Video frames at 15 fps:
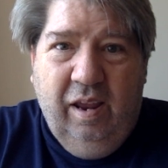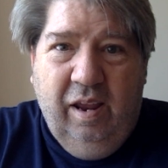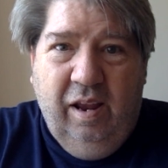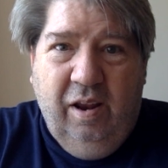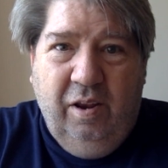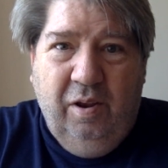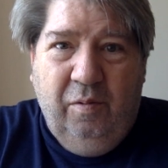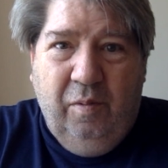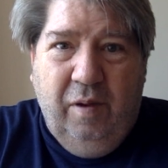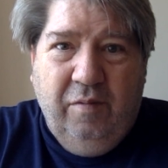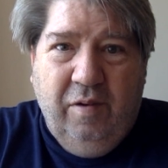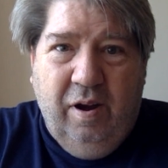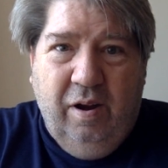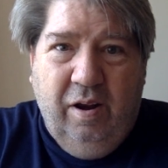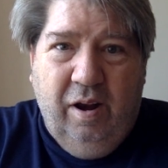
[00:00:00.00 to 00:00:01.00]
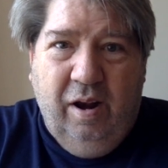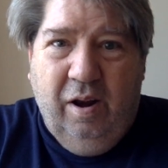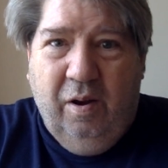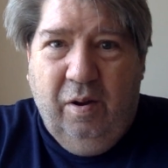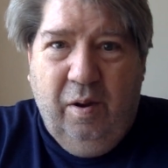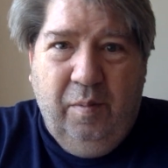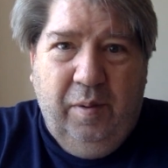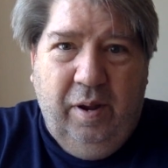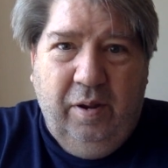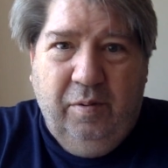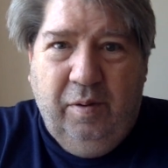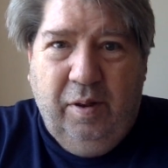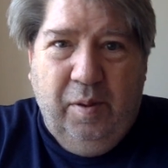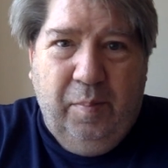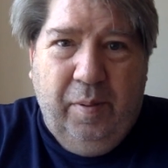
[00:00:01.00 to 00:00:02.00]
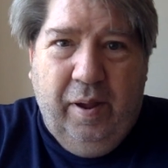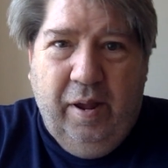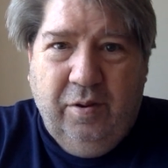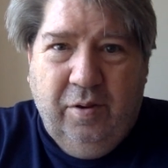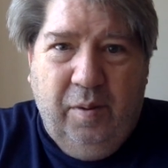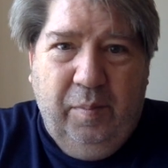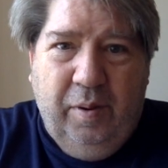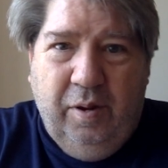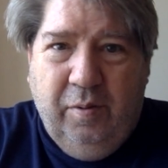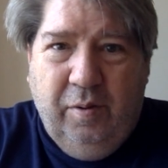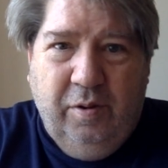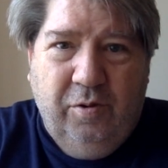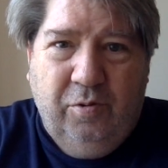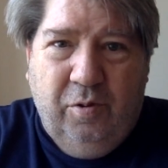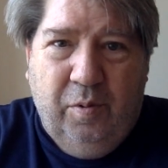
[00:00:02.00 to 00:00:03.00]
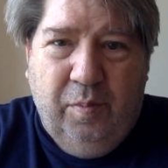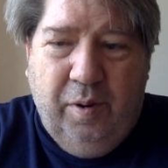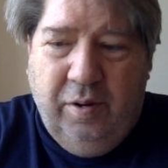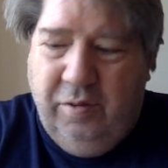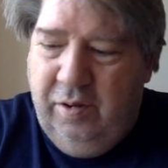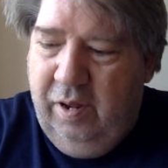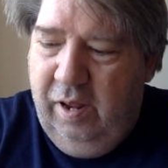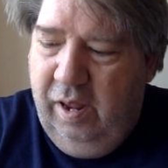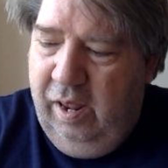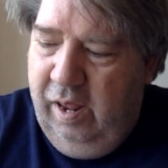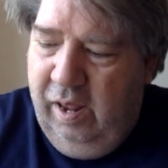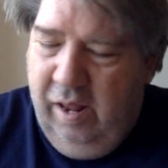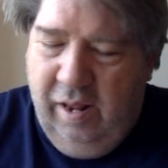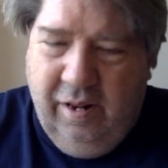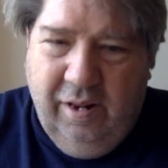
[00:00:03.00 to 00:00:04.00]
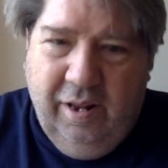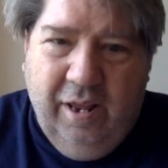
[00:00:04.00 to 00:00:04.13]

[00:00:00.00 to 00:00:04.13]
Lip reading: You know, you wave around, hello, I'm here to eat the pears, I'm here to eat the strawberries. And the